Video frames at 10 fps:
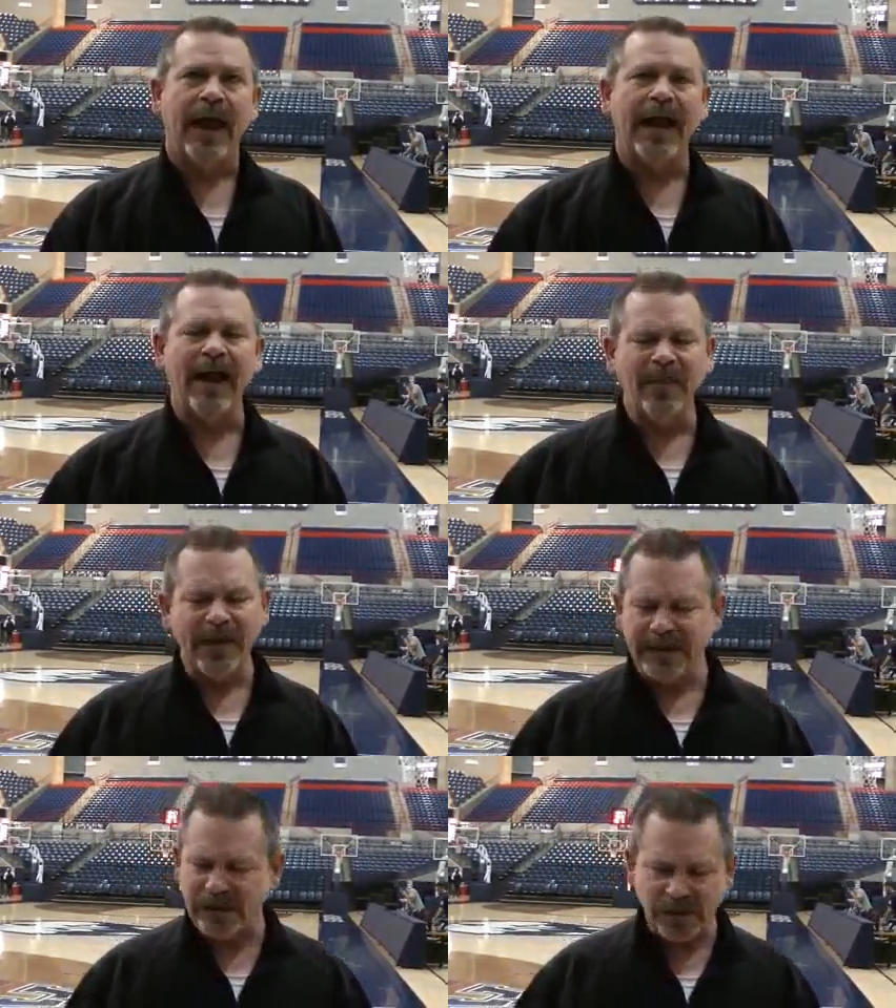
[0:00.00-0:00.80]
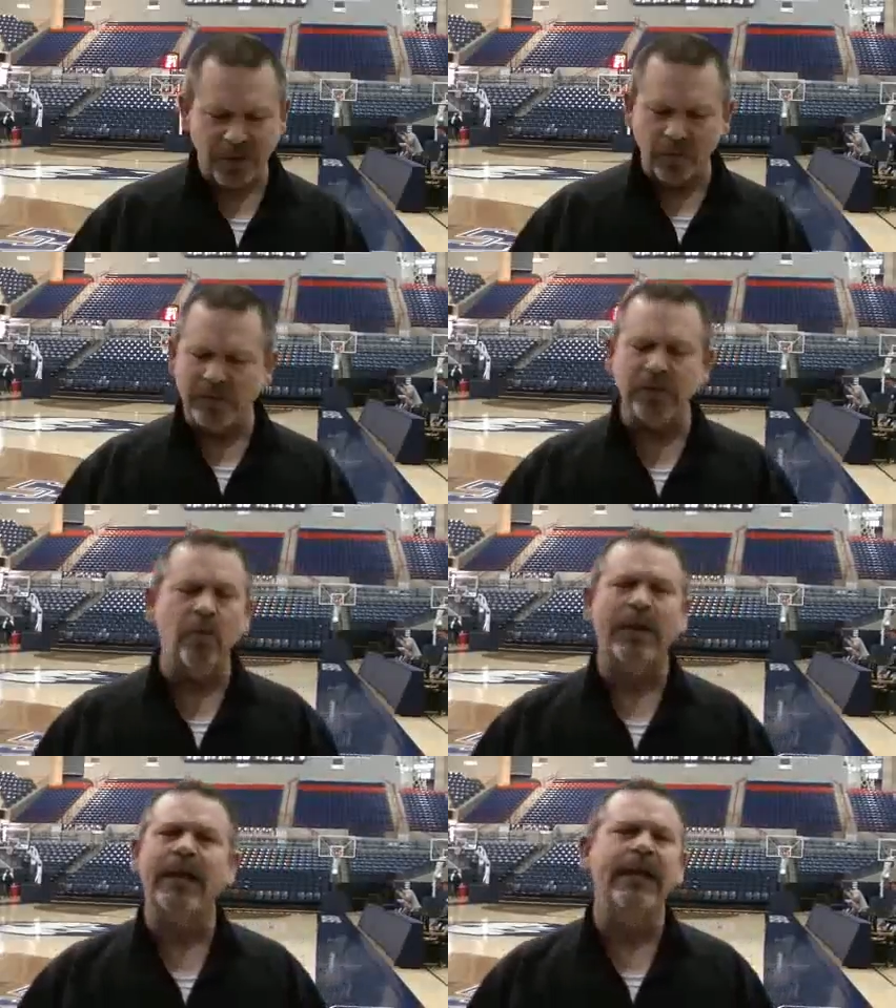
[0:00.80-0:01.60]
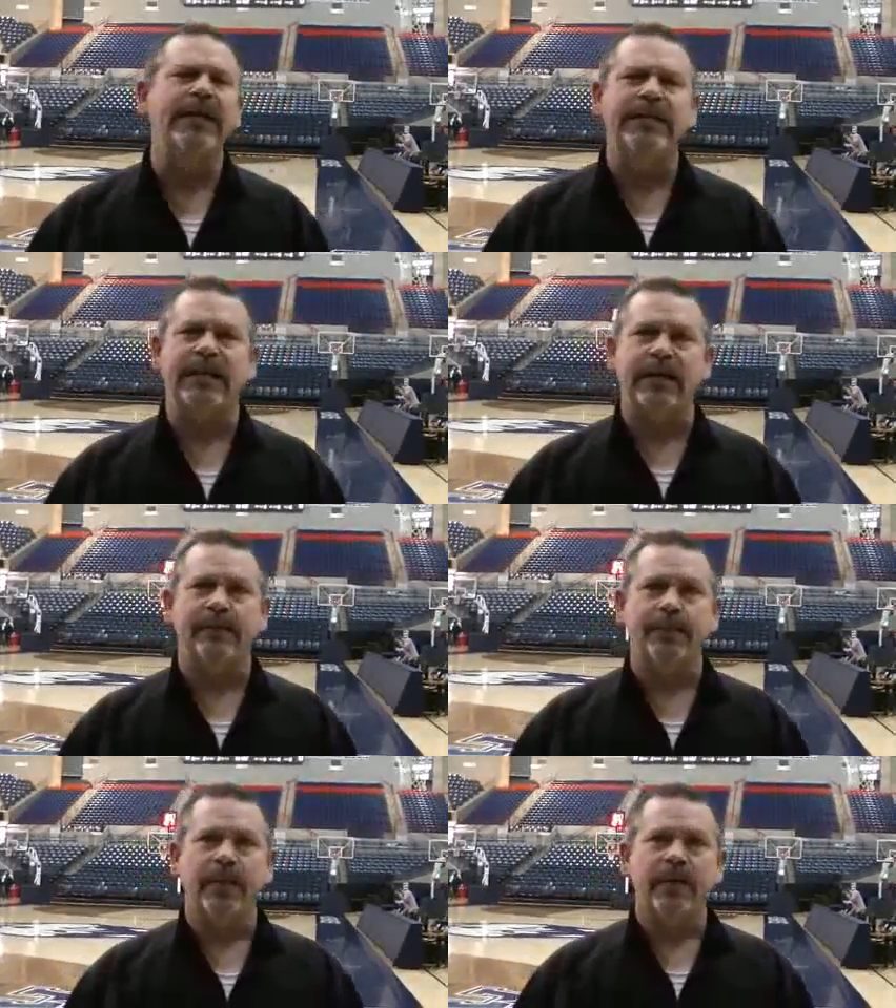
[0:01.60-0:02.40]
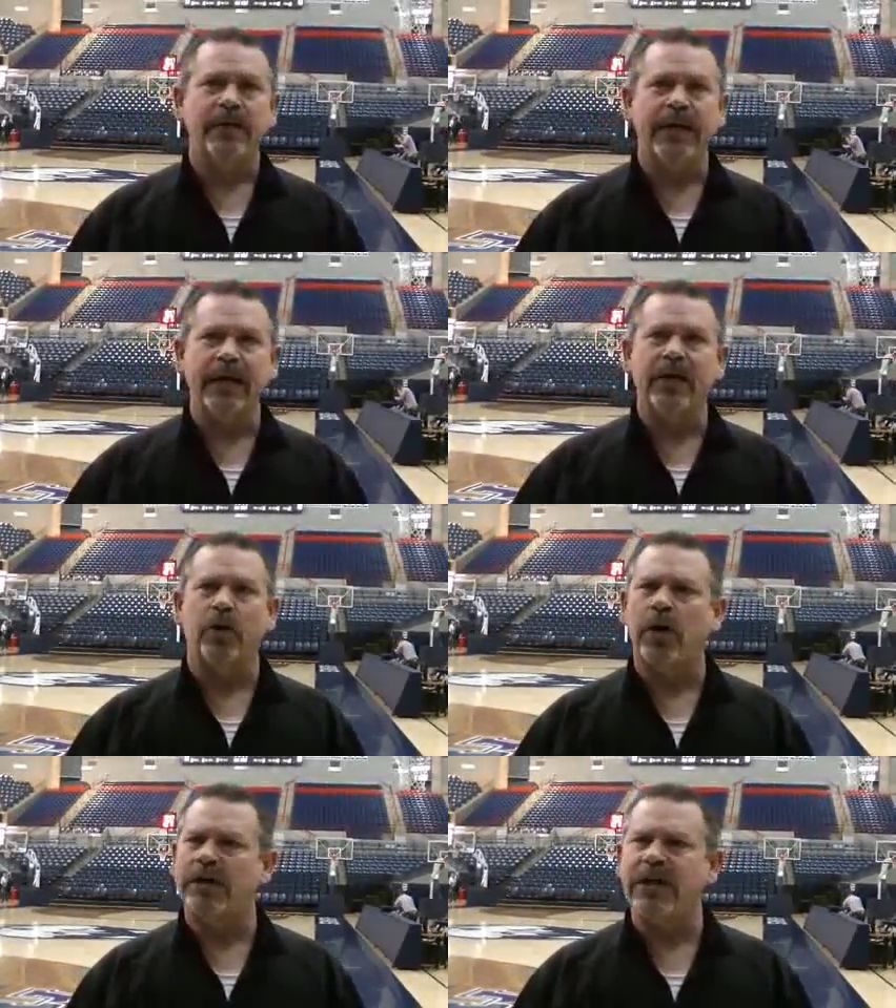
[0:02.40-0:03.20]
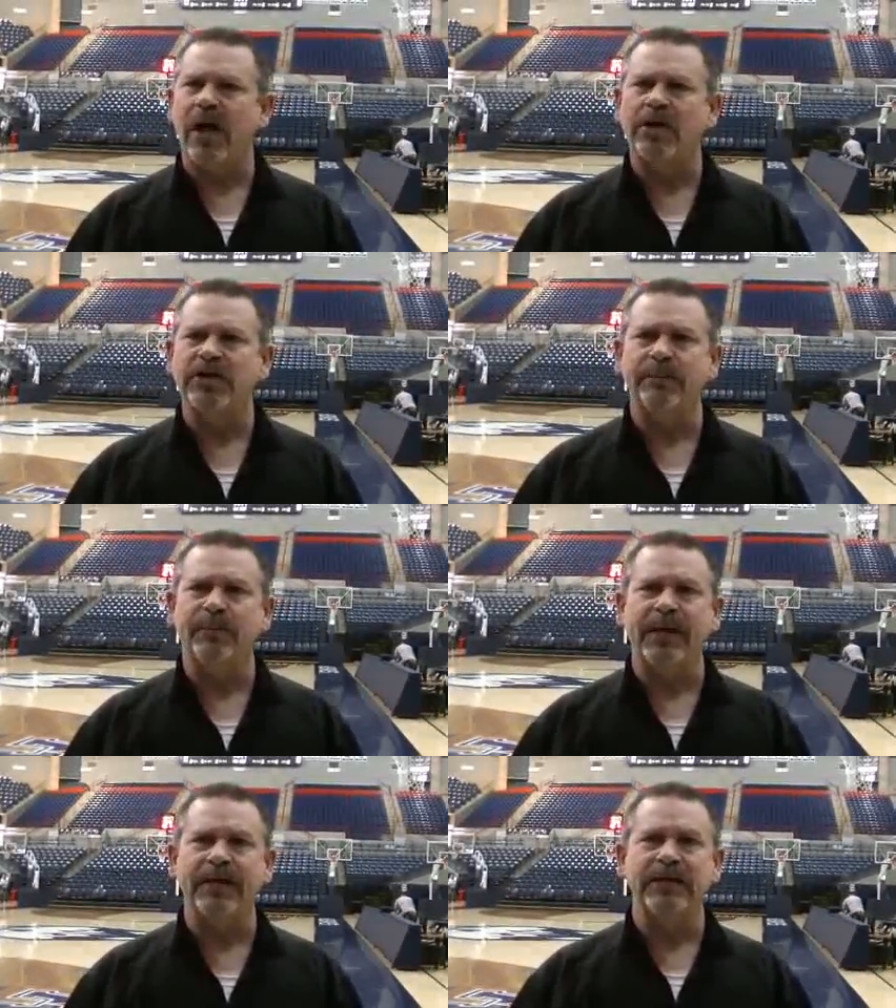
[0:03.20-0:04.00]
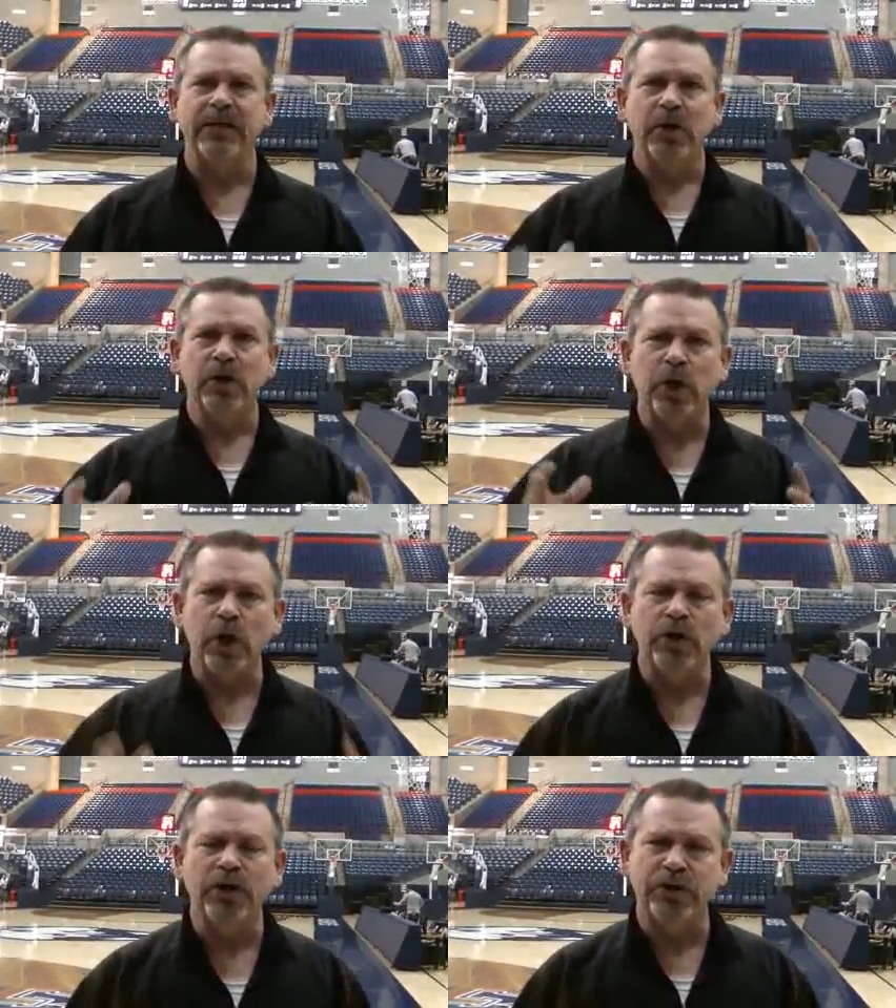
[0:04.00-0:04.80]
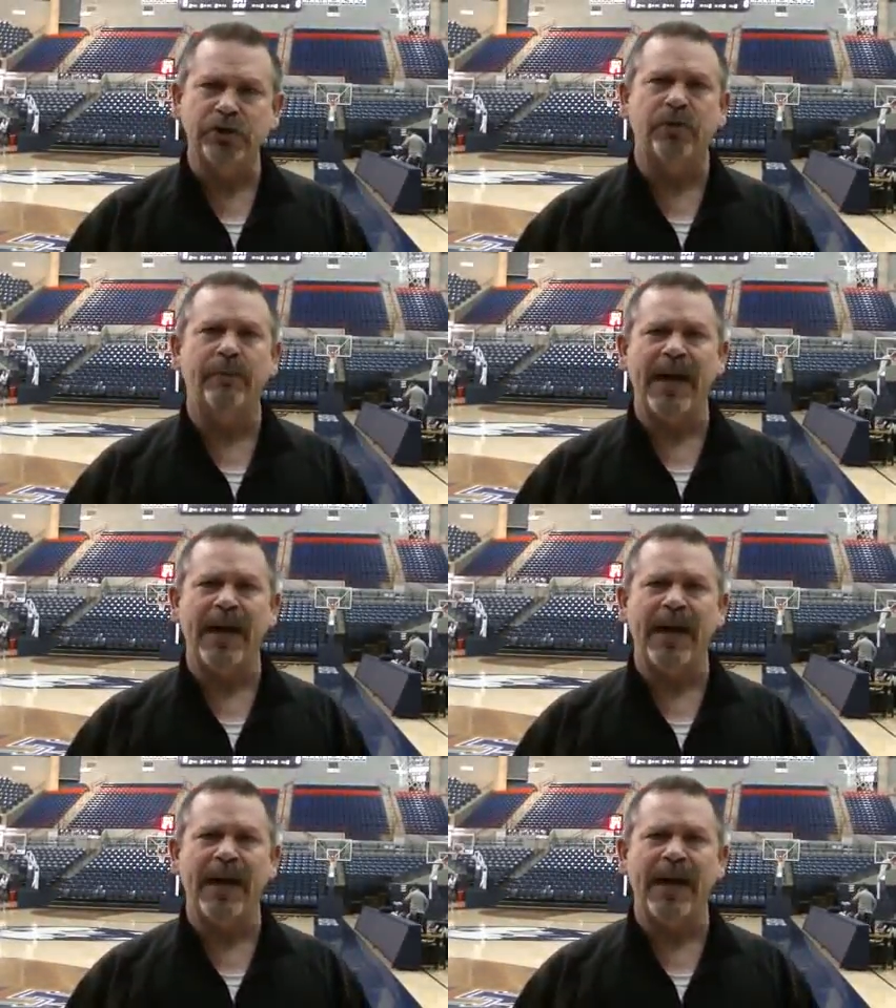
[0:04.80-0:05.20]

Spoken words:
And I think it's so easy to get a girl a scholarship, because learn to shoot a